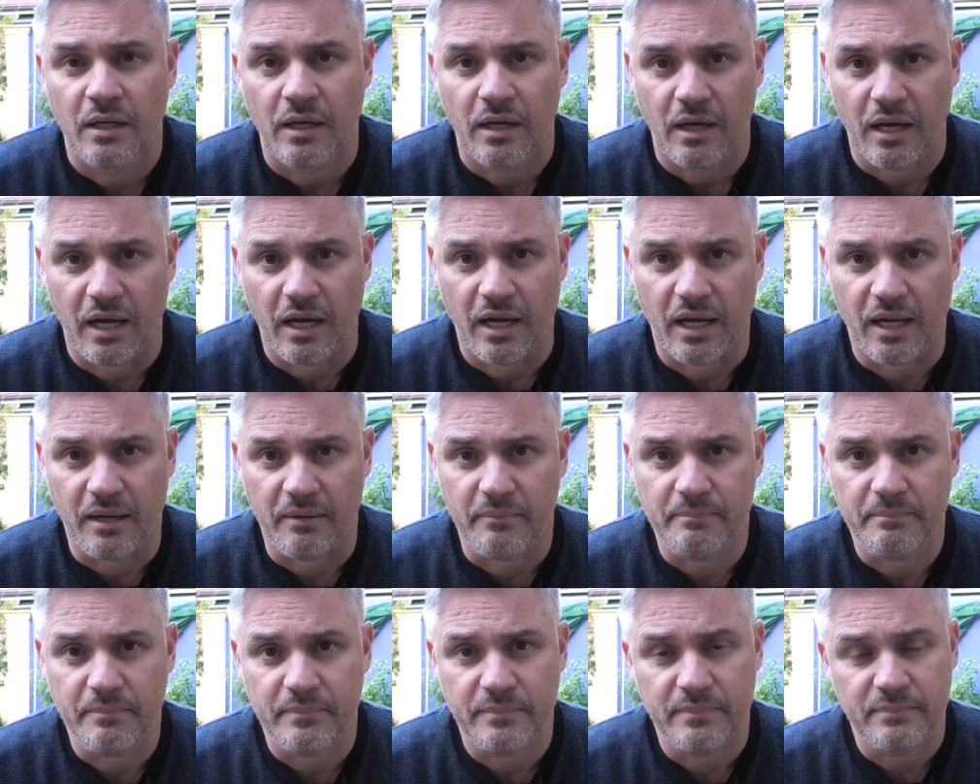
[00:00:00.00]

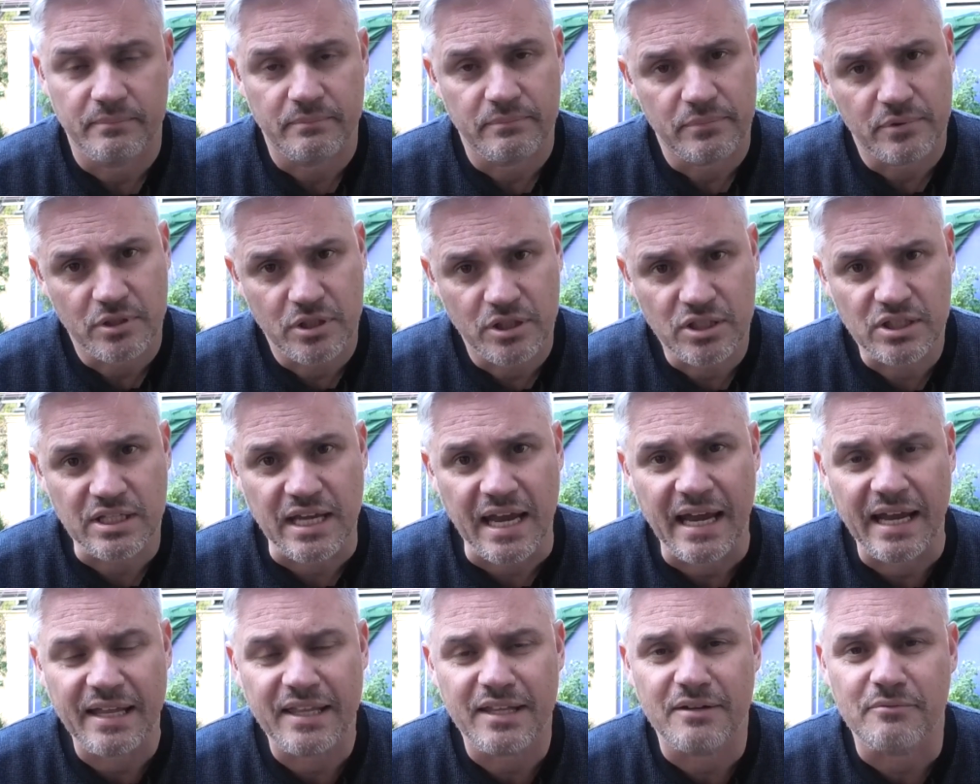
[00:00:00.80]
To
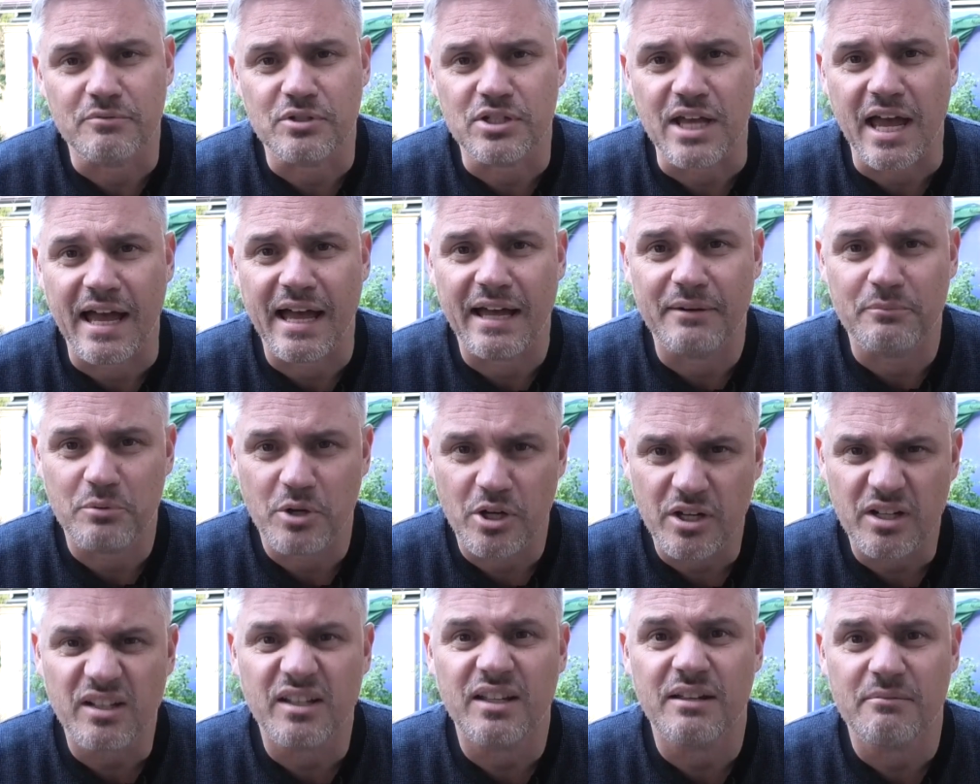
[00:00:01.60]
say that it was hard
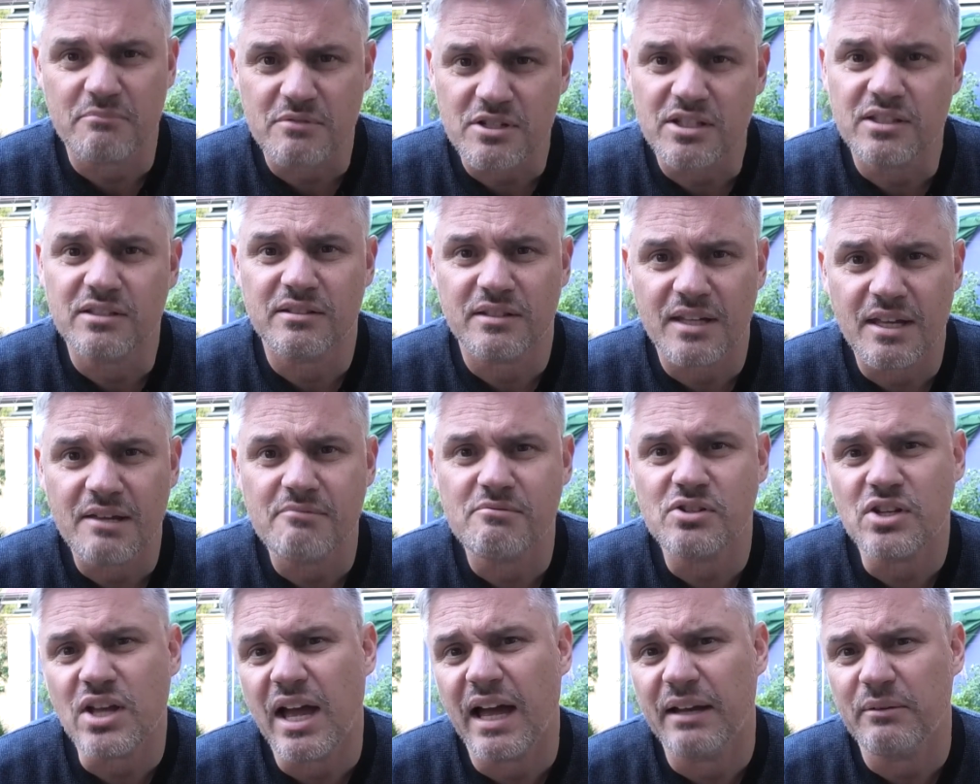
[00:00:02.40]
work, it was
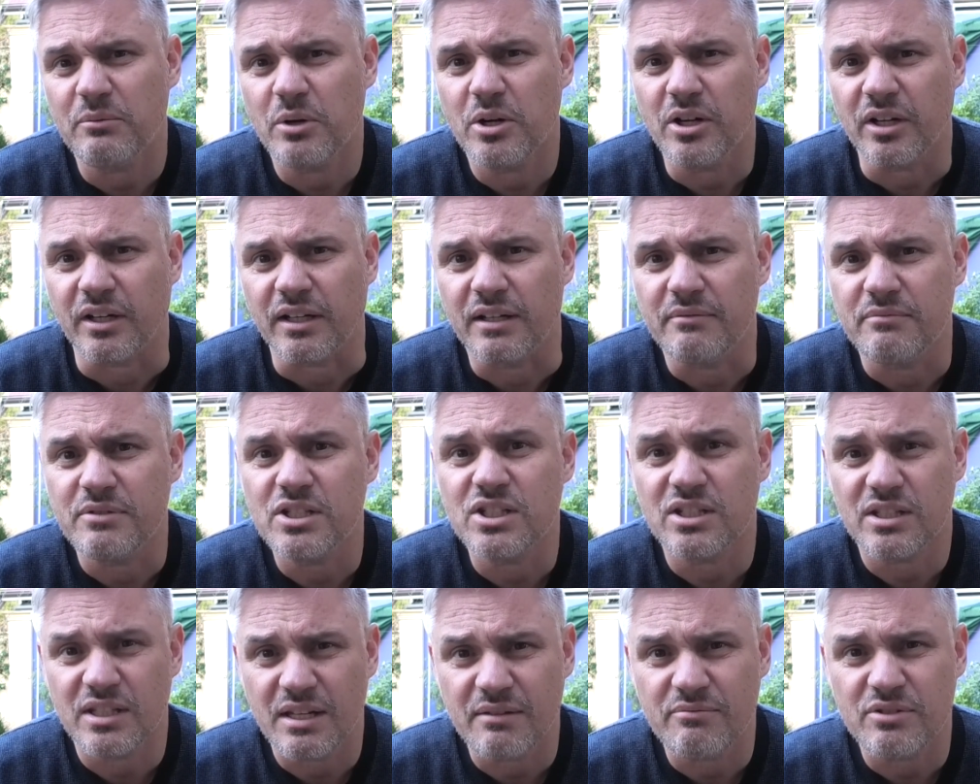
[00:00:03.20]
hard work.
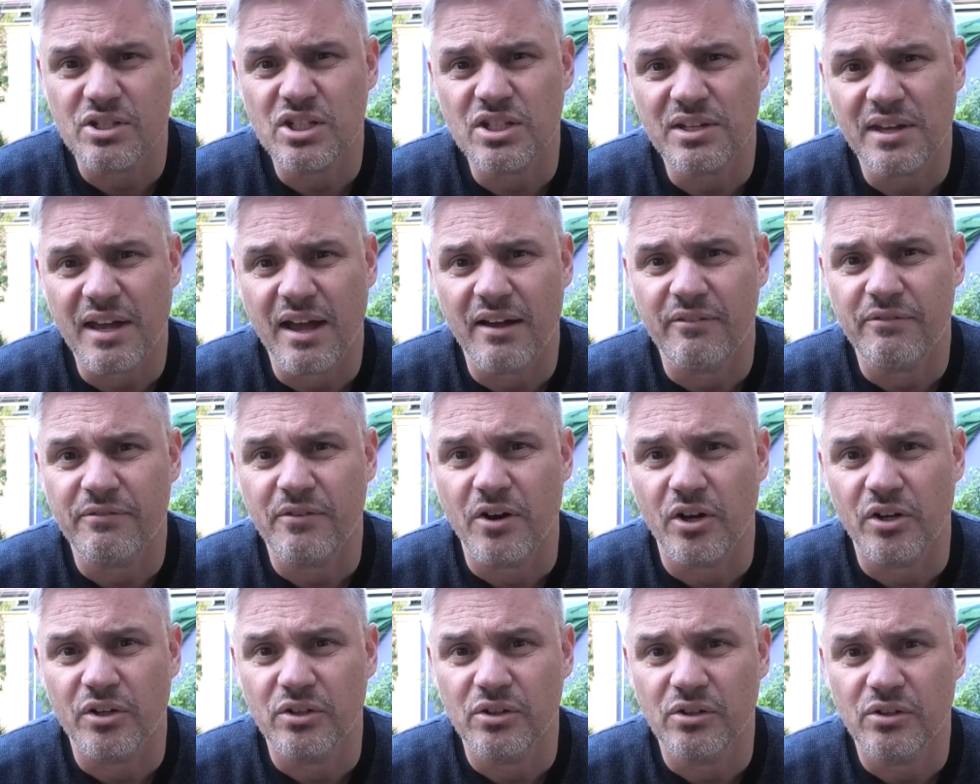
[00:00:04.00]
It was tough
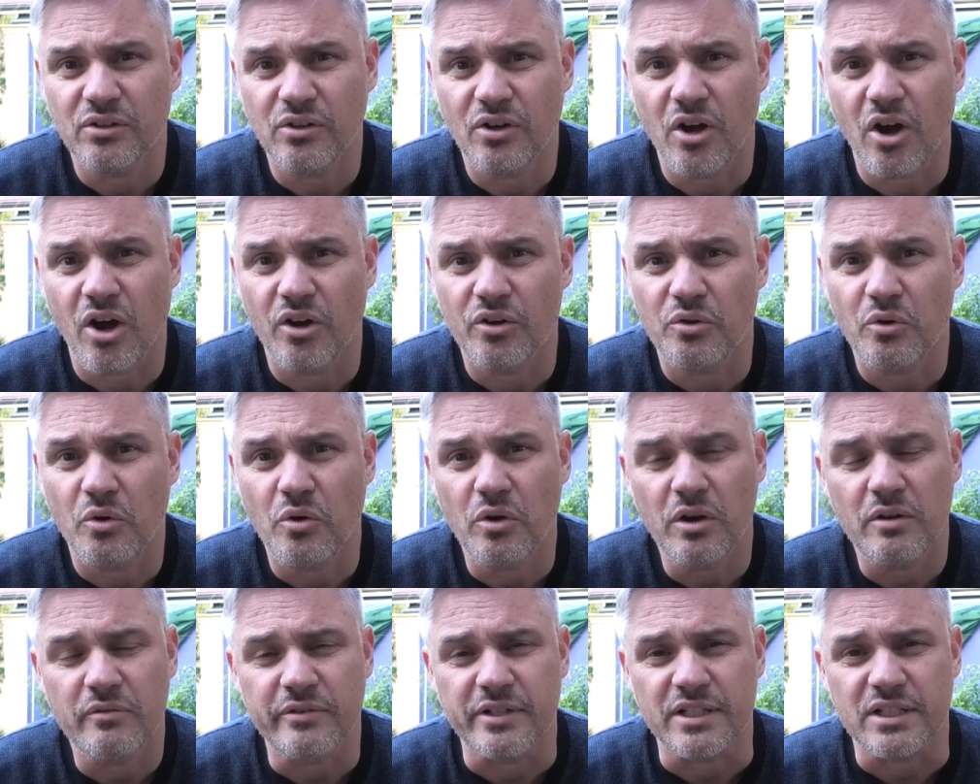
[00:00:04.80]
on
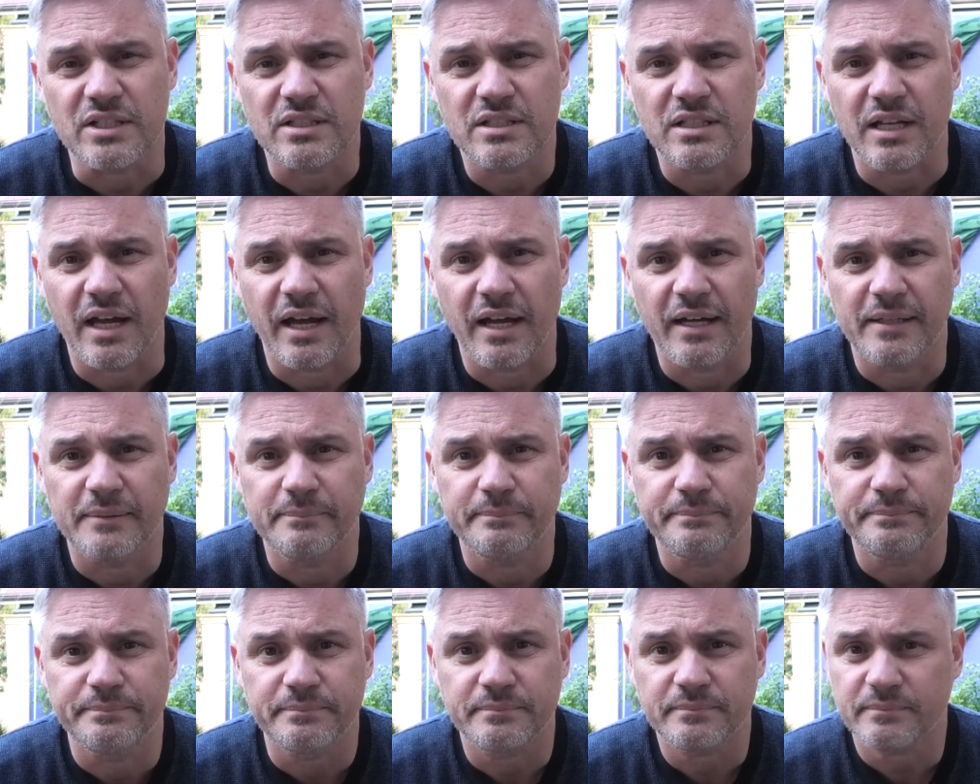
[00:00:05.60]
all of us
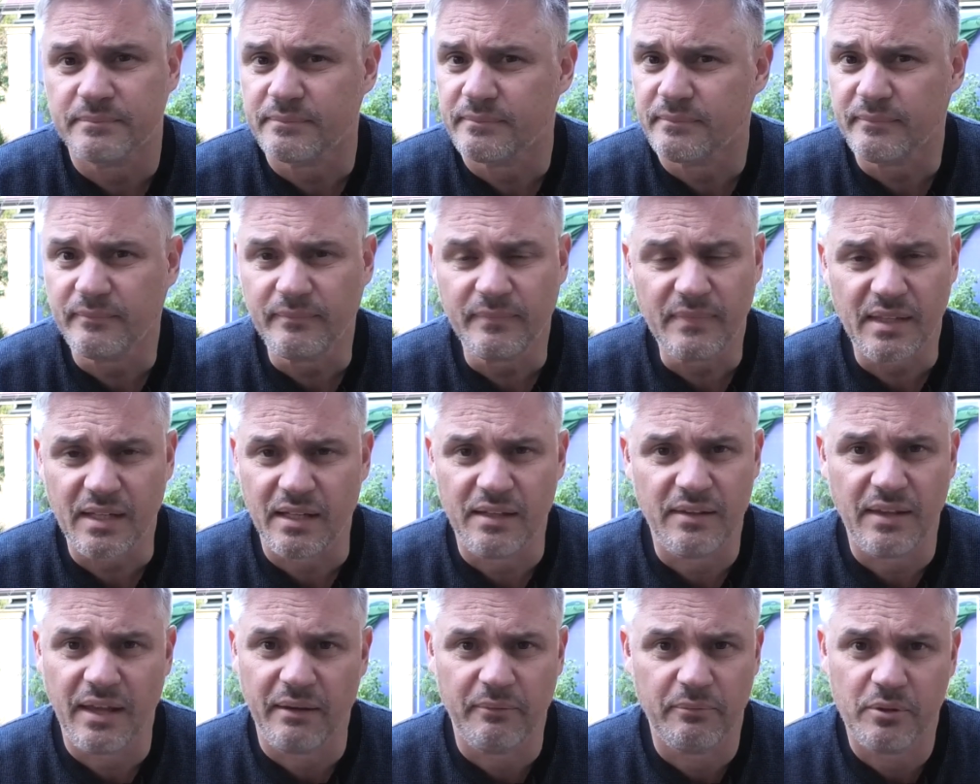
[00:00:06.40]

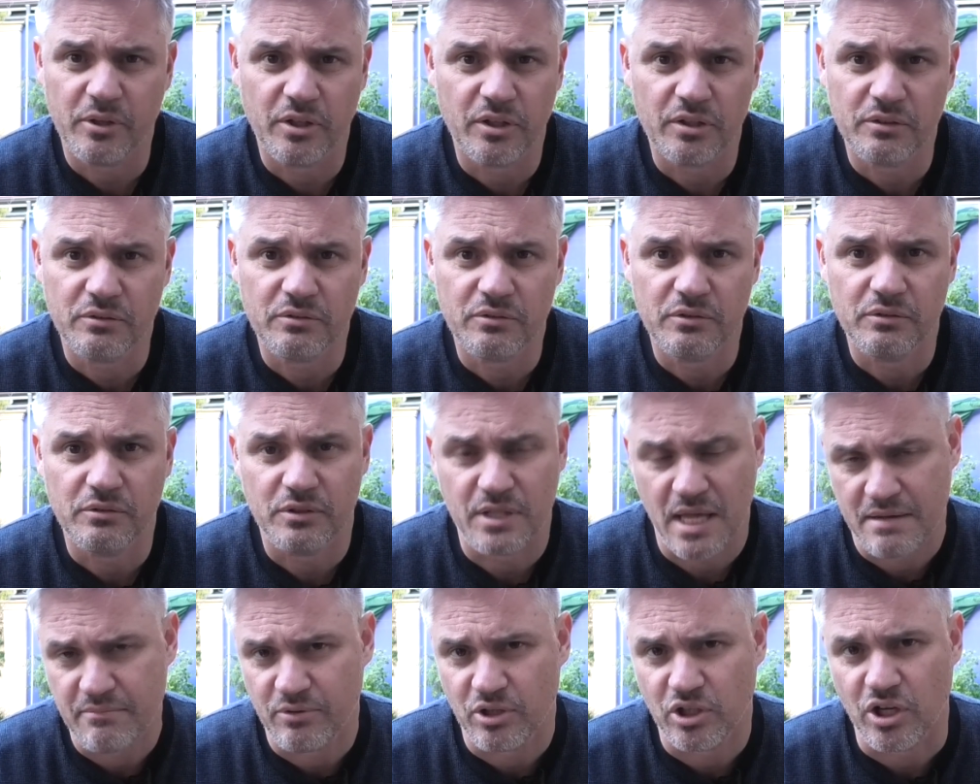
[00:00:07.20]
that
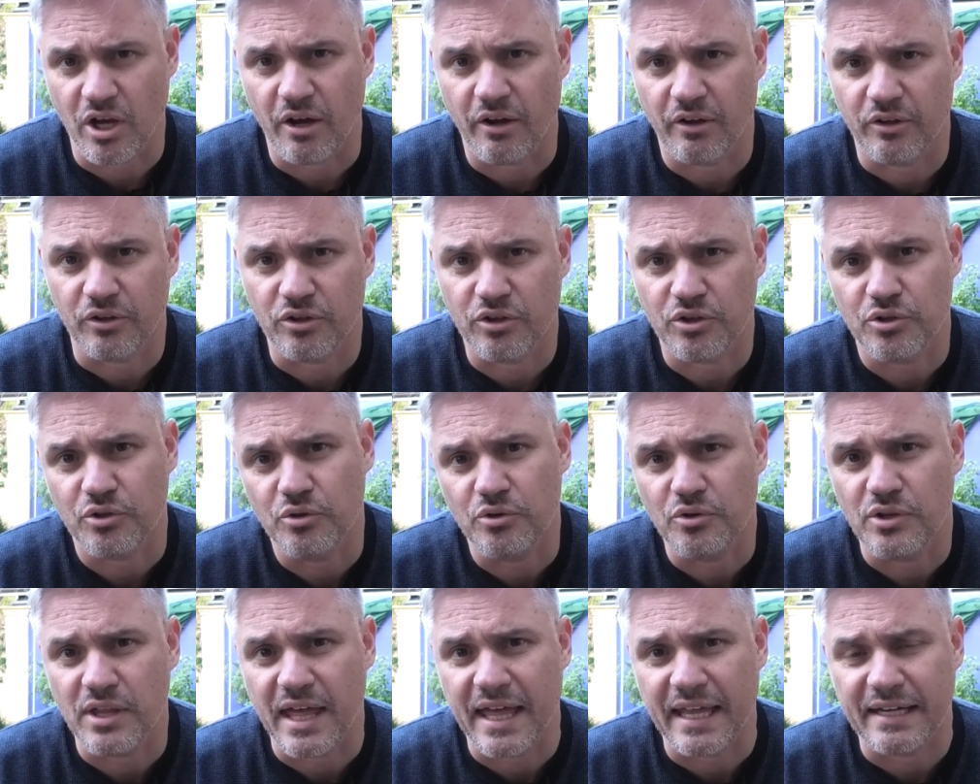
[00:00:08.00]
were going
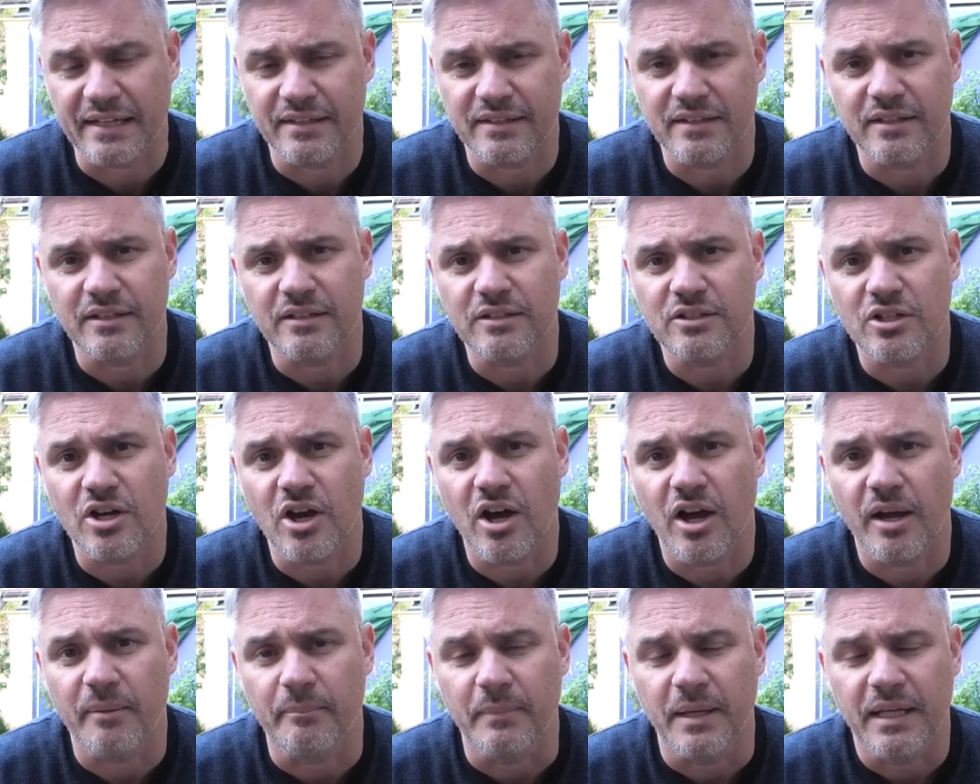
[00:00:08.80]
through that at the
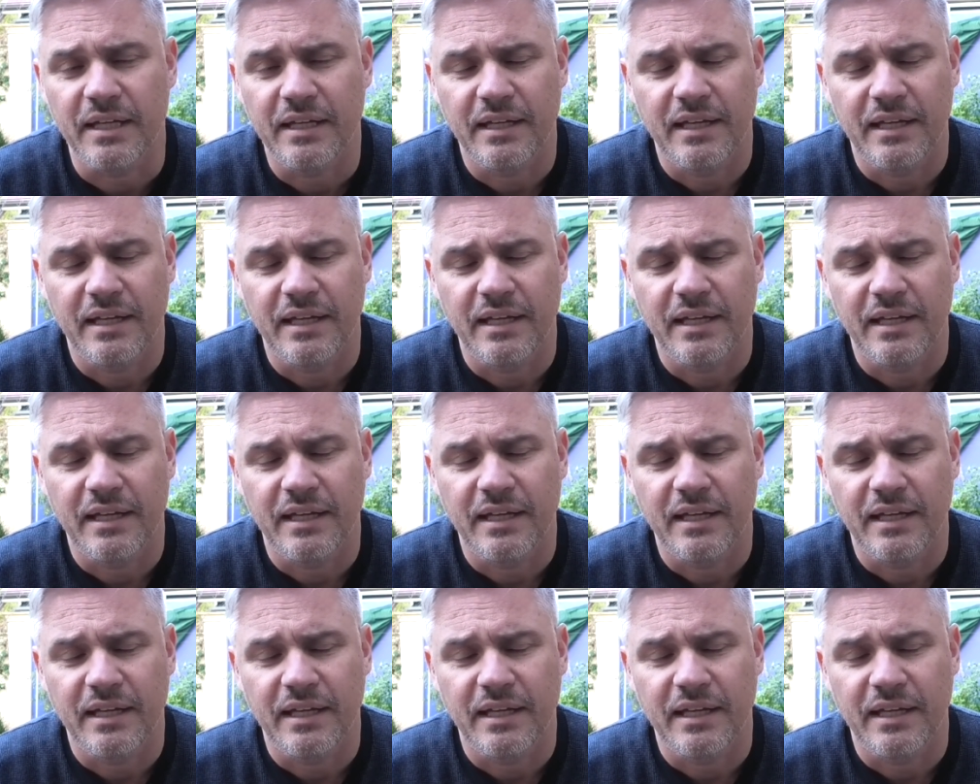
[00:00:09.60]
time.